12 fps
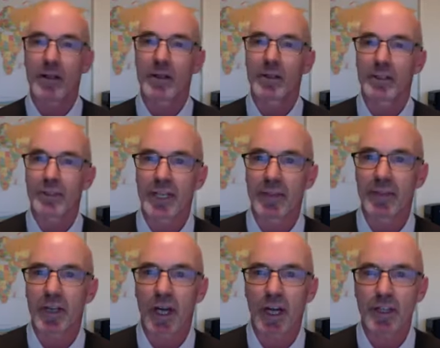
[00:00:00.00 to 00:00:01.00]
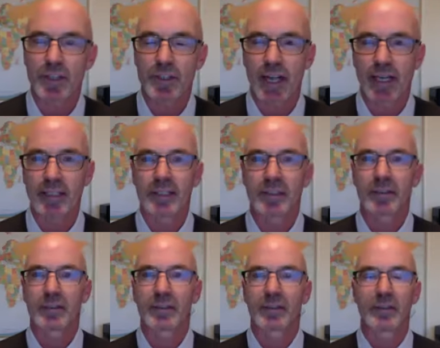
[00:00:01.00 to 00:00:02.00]
you send the contract.
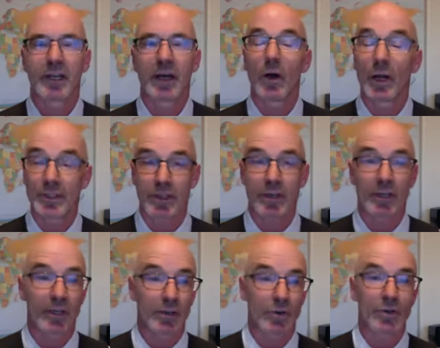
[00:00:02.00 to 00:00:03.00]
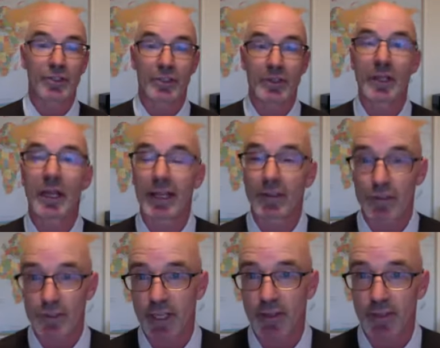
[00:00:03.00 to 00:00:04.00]
Oh, I'm sorry, of course, and you
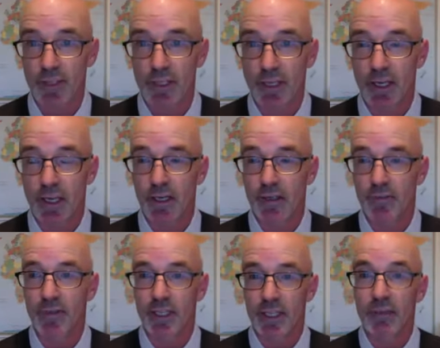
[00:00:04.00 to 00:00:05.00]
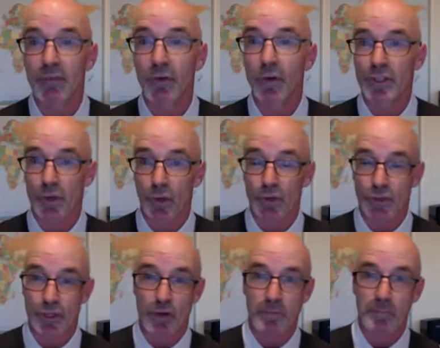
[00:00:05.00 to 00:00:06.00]
send the, uh, the invoice
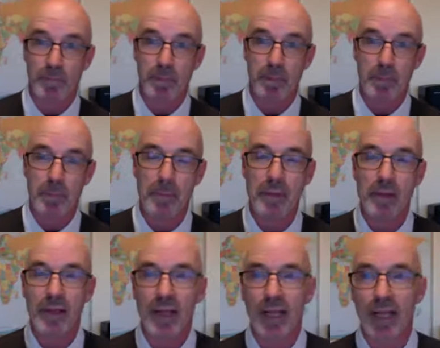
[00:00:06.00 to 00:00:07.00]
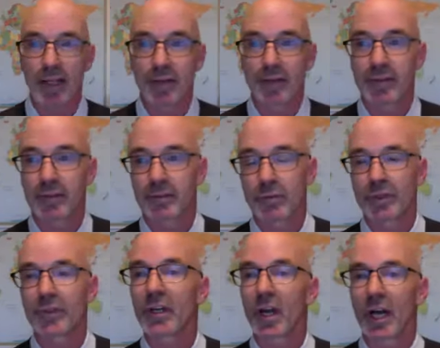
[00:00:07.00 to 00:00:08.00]
also. And
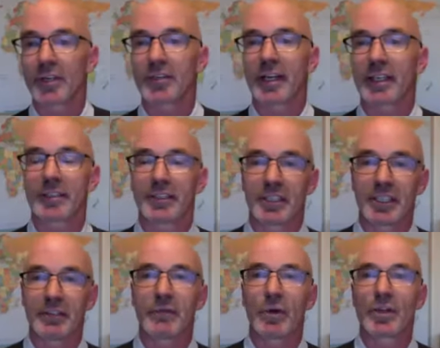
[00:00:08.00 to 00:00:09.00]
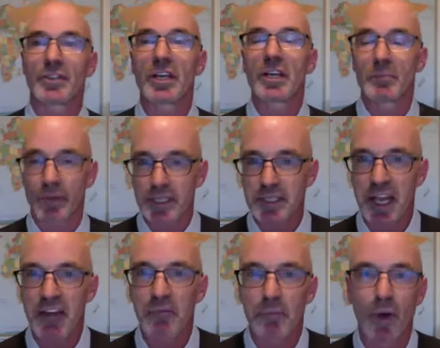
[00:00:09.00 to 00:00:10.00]
with the contract and the invoice, please
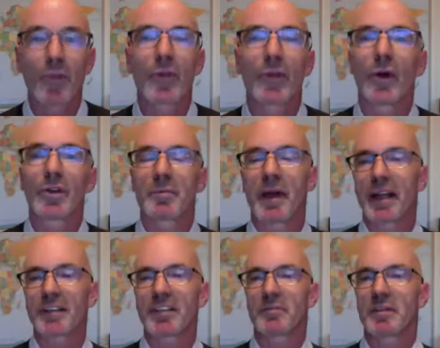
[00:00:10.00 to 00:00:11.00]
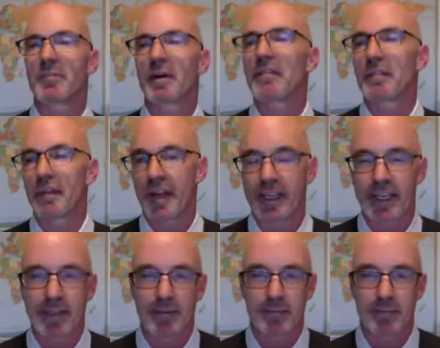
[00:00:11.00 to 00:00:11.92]
have both of those back to me by Friday.